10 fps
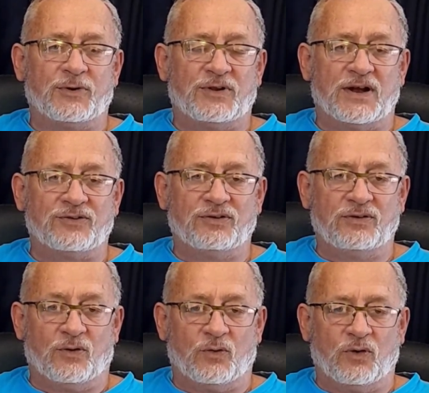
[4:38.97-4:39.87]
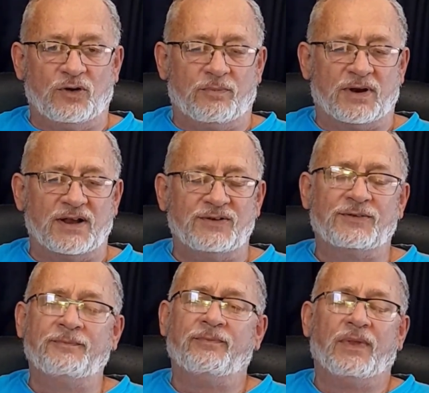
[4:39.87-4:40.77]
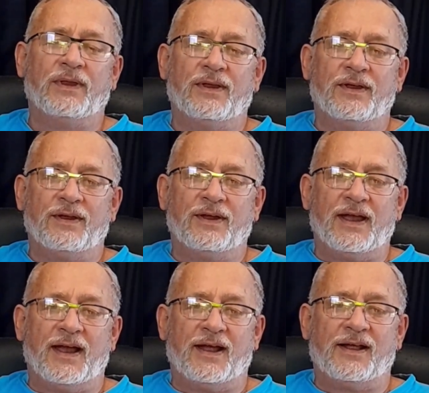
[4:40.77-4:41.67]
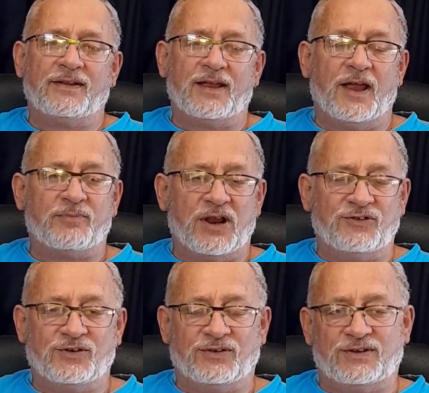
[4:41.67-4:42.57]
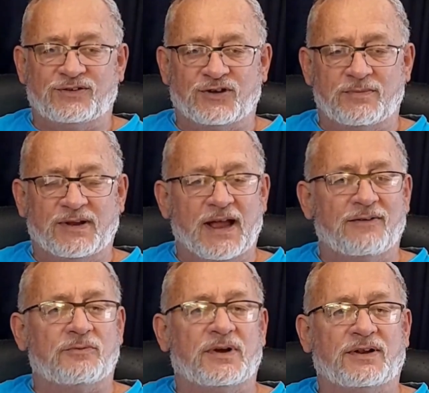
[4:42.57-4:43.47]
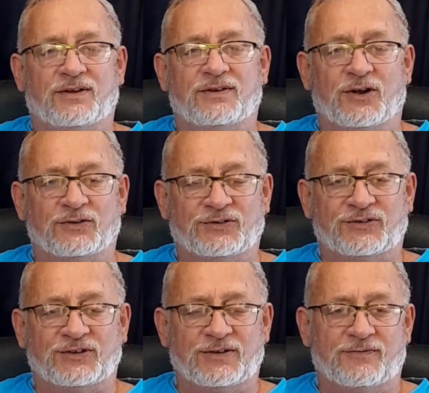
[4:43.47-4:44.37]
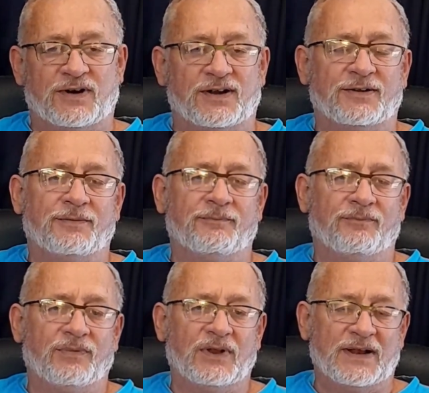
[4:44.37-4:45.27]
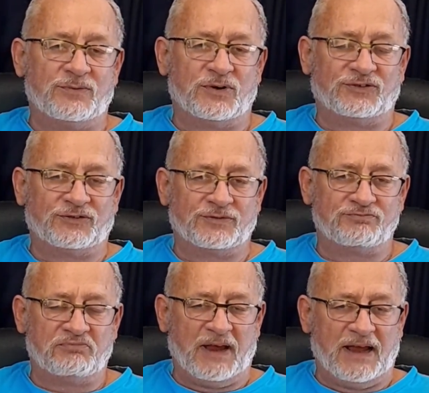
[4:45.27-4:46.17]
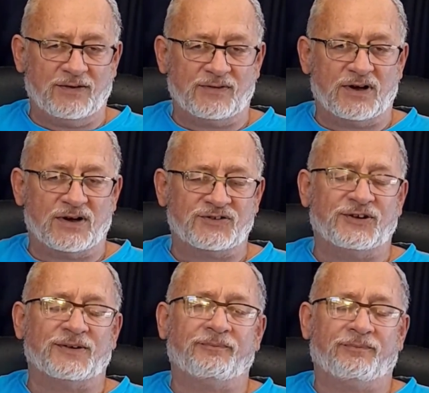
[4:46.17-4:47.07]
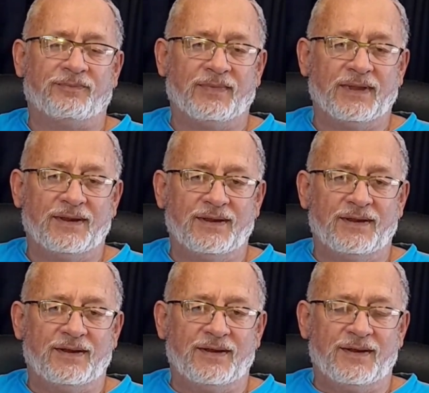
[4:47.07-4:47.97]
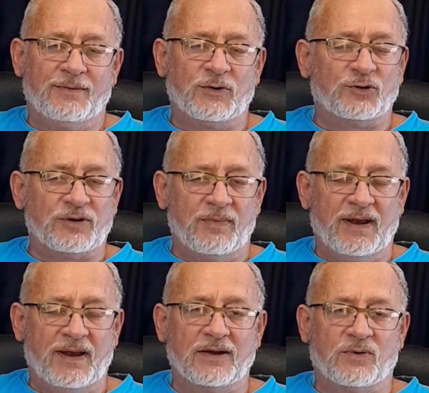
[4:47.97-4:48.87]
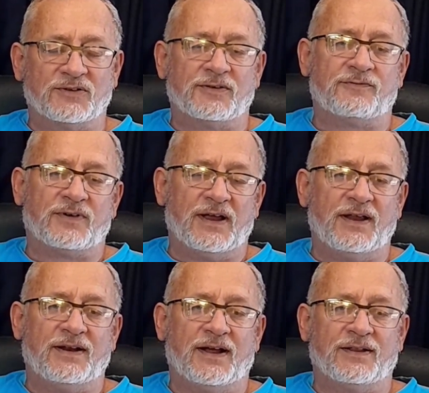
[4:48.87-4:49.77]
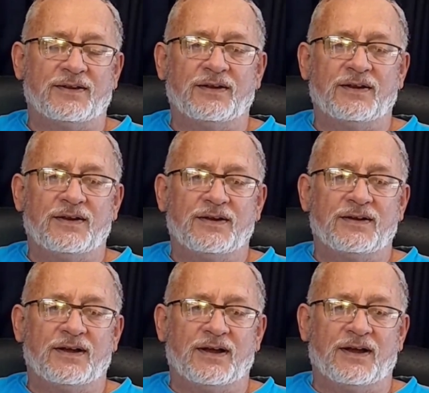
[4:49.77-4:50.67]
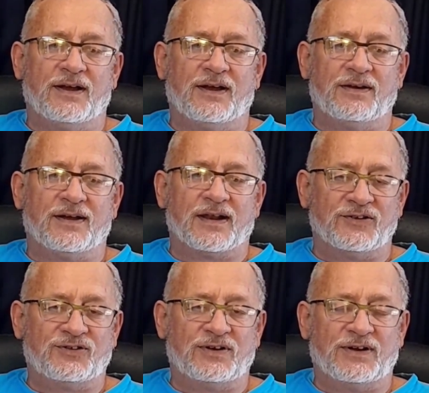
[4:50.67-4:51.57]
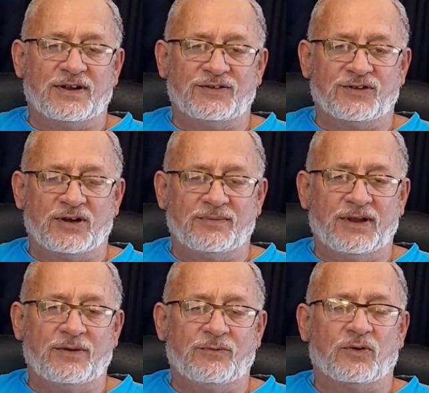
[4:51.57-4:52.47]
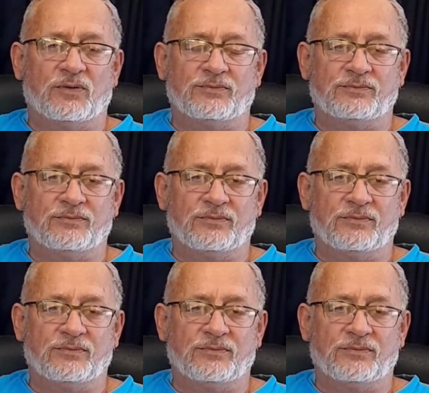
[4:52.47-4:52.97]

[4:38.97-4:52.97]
production or in operation, and they pressured the German government not to certify it. That was end of last year, because America was afraid that Russia and Germany will